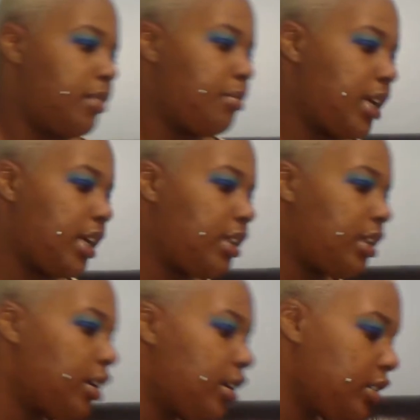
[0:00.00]
my
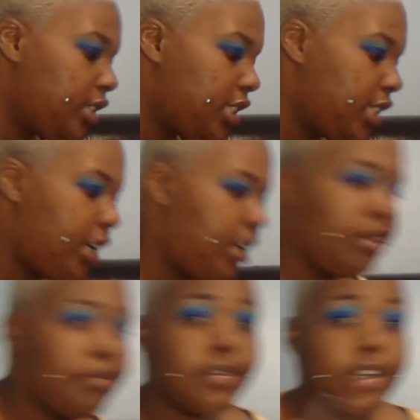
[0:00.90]
large
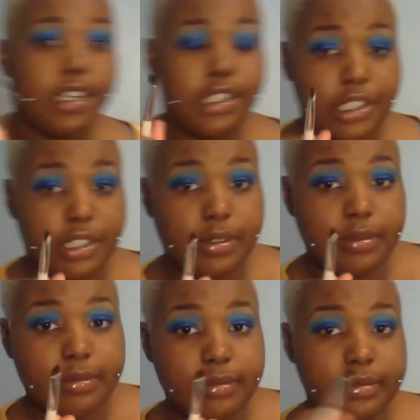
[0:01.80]
shading brush
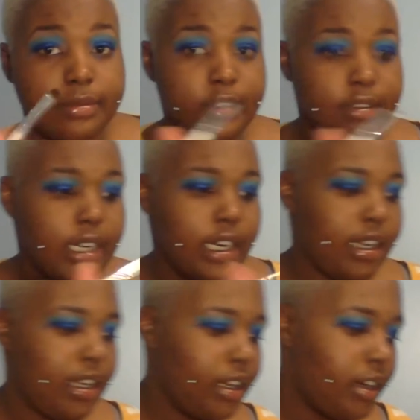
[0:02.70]
right
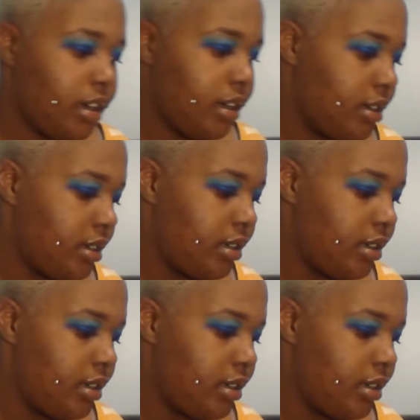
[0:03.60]
here,